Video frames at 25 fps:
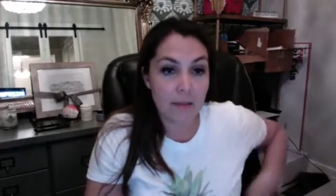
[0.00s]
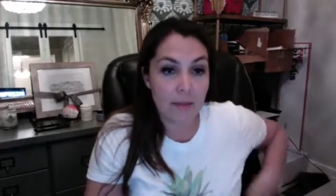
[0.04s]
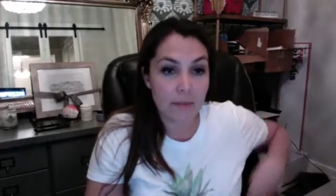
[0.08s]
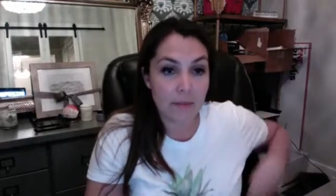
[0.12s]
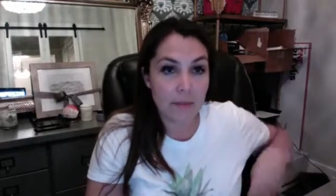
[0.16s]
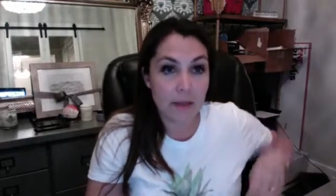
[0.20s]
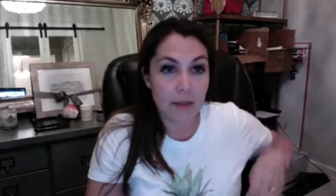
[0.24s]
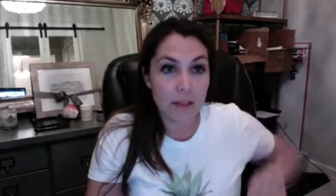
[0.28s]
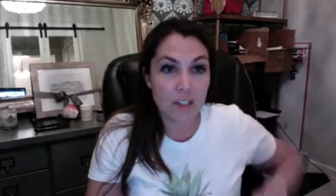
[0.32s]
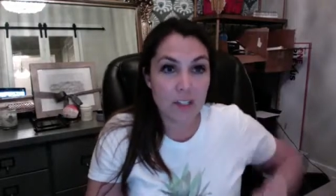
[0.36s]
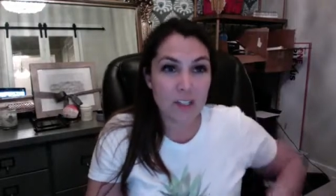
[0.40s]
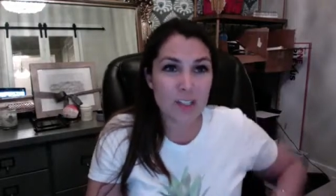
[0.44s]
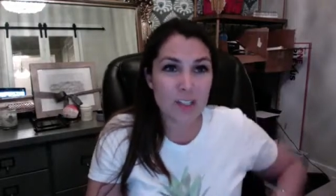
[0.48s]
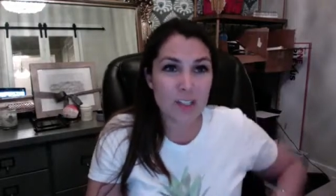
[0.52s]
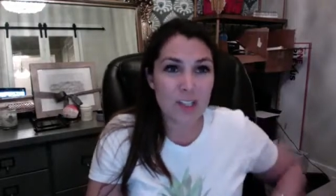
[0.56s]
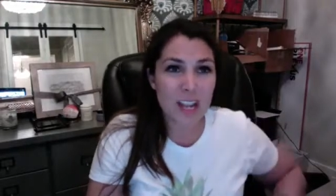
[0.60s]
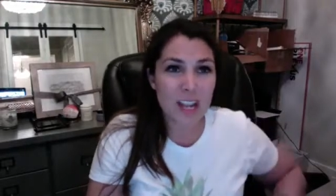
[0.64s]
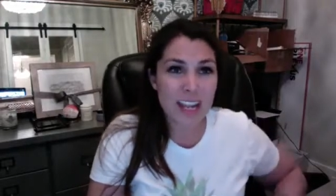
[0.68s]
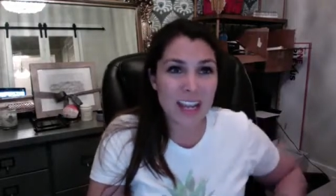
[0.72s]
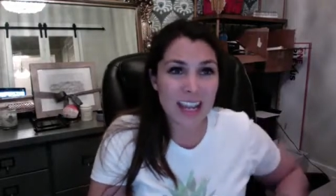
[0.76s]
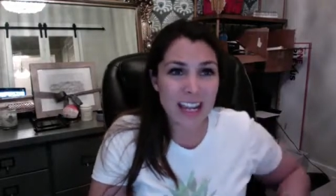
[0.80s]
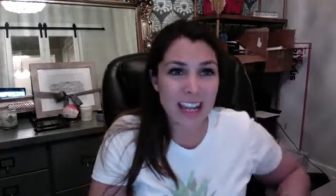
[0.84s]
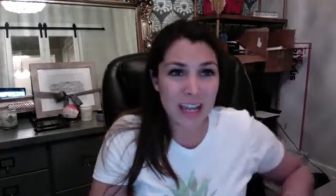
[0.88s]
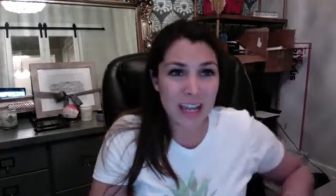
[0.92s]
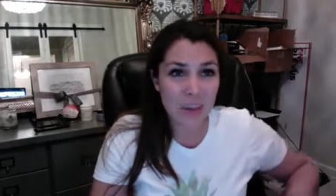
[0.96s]
Just
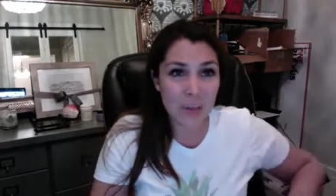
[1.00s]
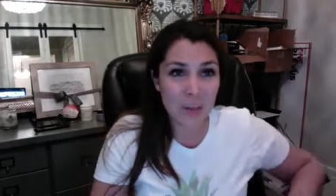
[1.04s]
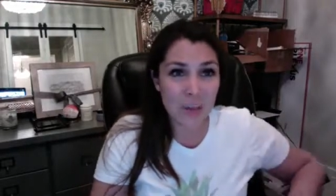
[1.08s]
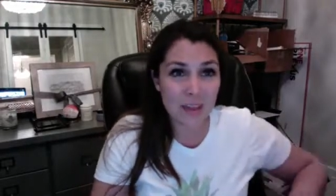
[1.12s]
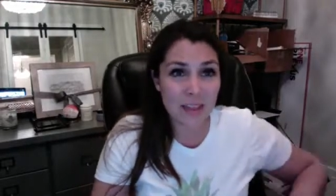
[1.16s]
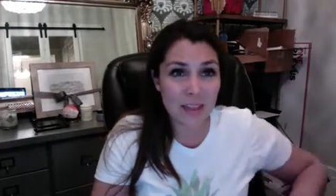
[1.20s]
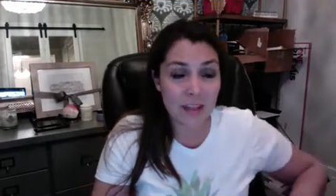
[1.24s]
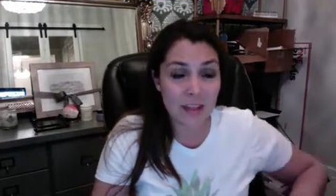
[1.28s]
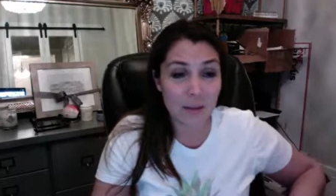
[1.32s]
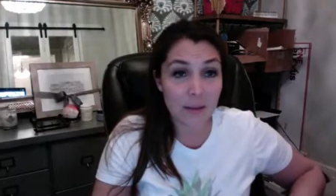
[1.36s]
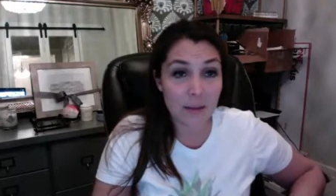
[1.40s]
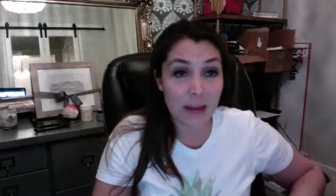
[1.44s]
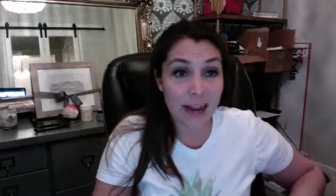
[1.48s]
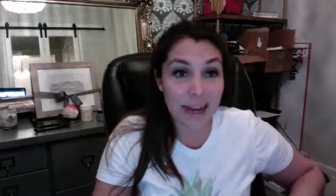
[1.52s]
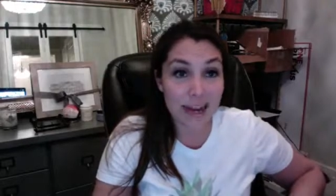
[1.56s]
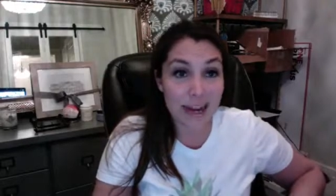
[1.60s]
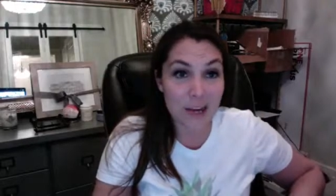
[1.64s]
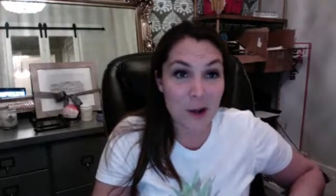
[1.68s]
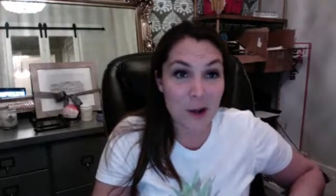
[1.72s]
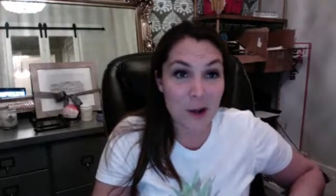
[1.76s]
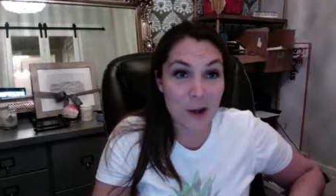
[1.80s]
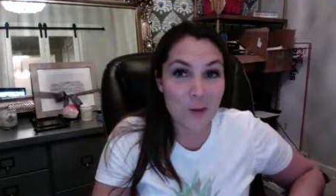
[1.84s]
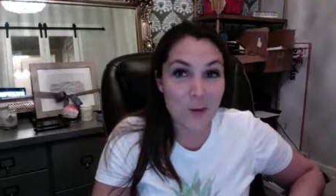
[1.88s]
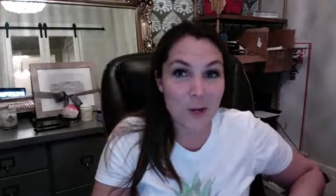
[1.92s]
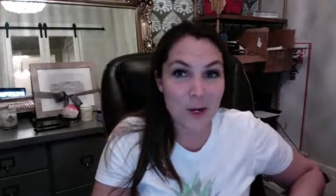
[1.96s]
checking in with them. And I
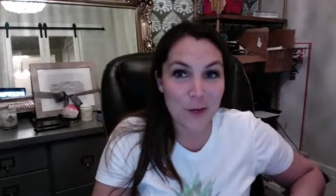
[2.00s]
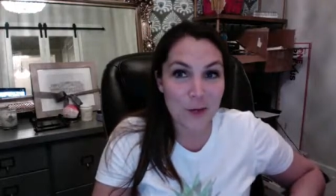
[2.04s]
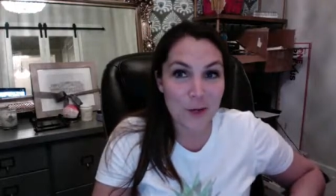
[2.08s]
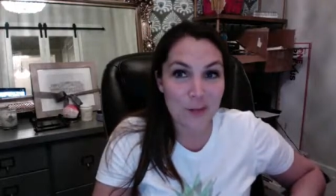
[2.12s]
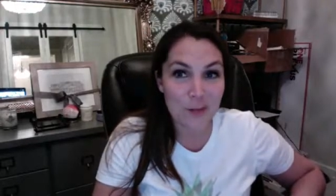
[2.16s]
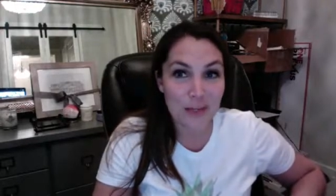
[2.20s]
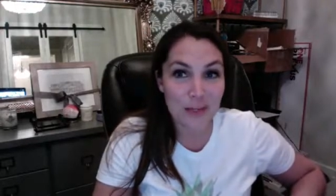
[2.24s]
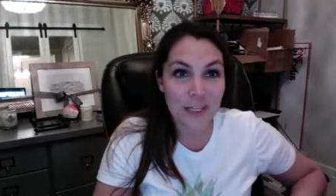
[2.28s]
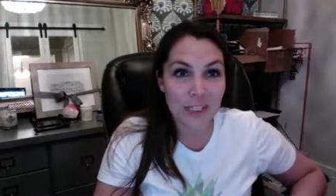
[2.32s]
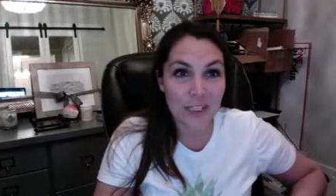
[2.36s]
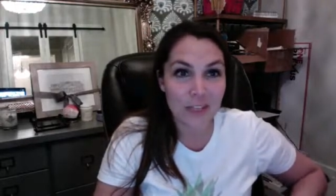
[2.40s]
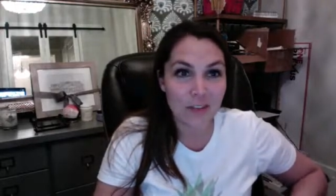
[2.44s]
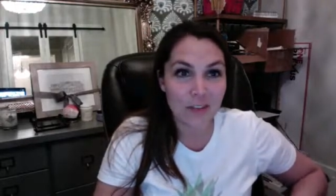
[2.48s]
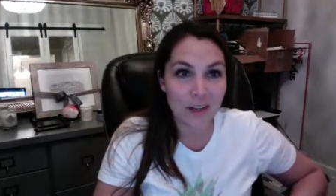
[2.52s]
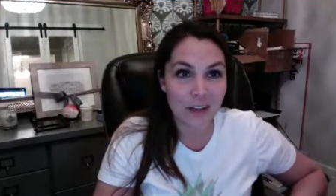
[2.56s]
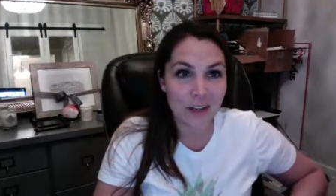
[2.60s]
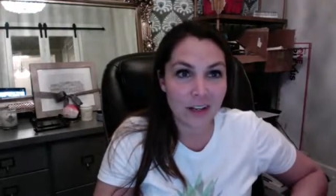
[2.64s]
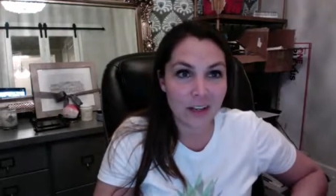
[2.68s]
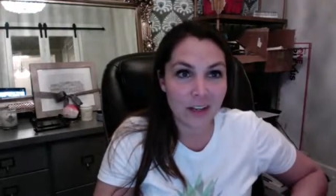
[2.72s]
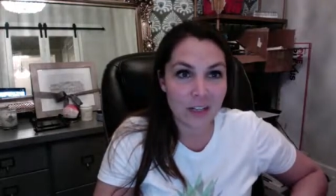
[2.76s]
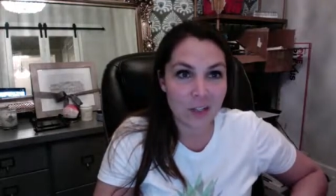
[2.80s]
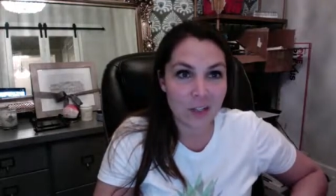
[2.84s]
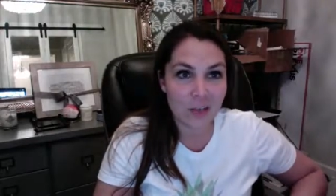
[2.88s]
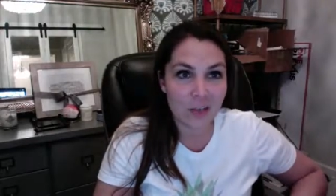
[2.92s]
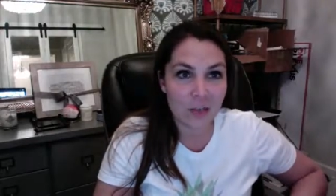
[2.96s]
know what your biggest fear
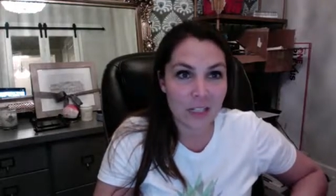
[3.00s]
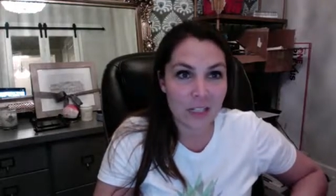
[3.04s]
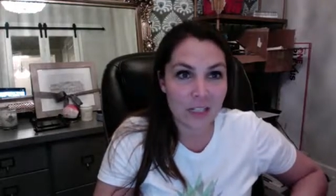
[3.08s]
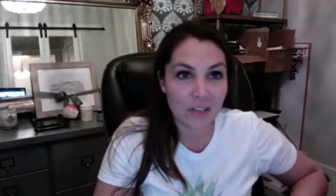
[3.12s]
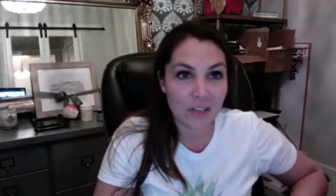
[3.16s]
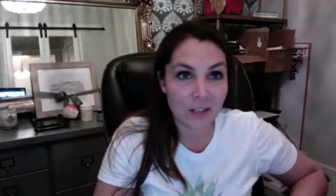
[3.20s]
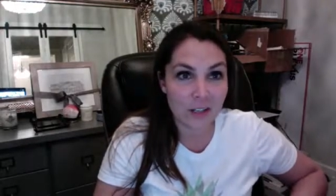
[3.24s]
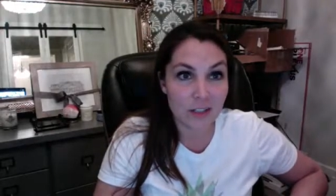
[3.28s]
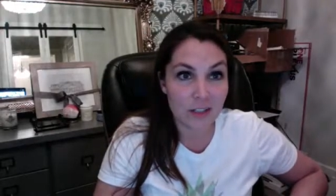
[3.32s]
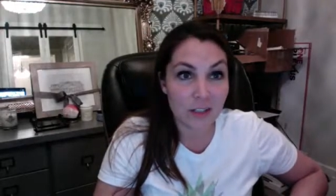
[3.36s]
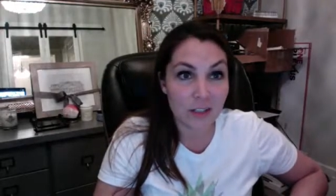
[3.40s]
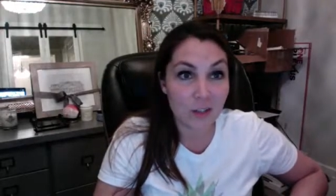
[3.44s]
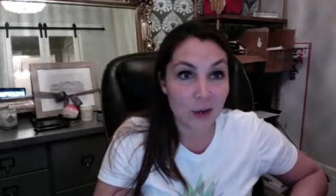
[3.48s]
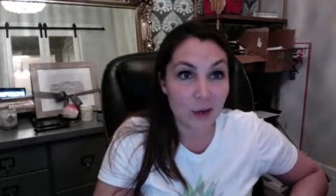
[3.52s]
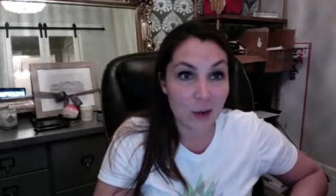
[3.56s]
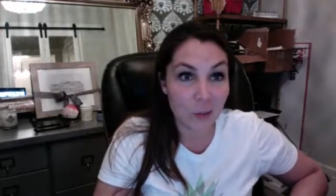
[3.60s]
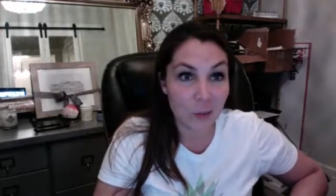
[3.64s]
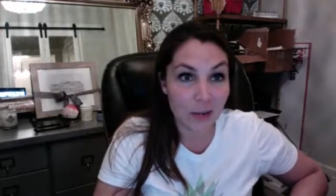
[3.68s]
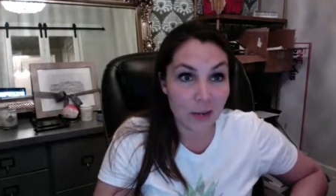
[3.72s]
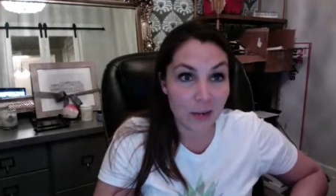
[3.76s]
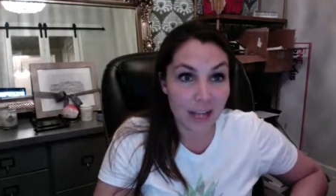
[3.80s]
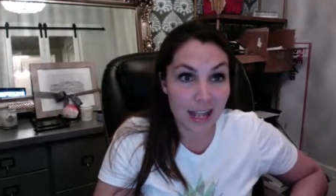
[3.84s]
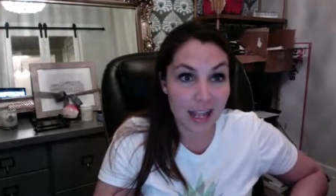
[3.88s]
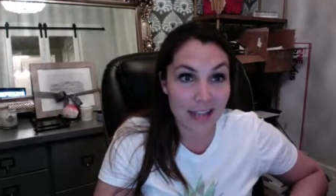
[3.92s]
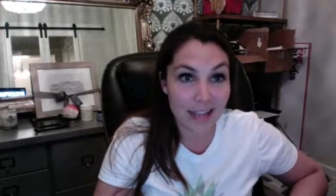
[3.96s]
is. Your biggest fear is they're going to
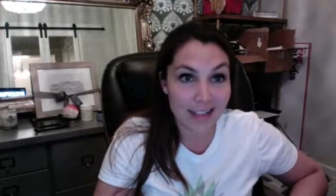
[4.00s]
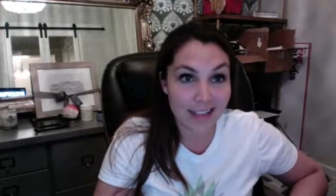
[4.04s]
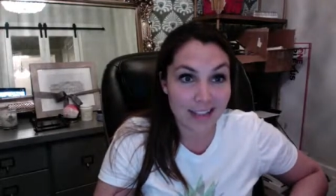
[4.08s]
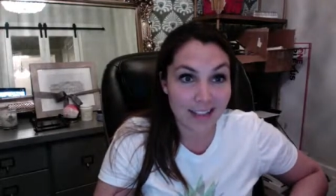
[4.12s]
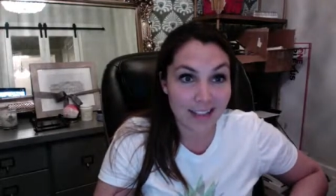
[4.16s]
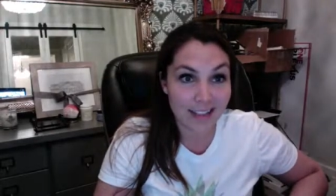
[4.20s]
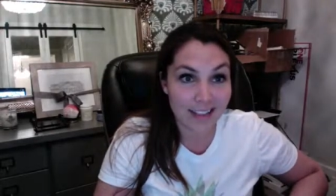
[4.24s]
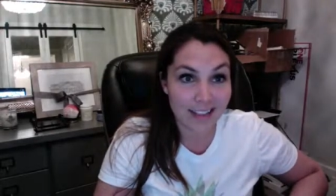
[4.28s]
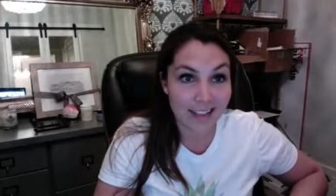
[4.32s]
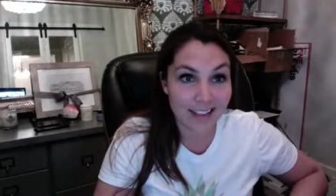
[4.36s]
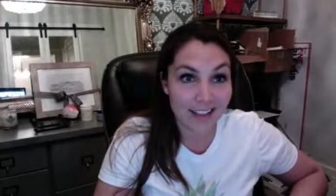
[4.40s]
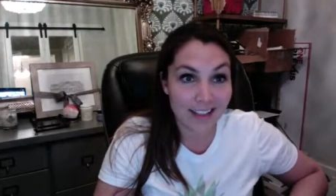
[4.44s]
want to cancel it.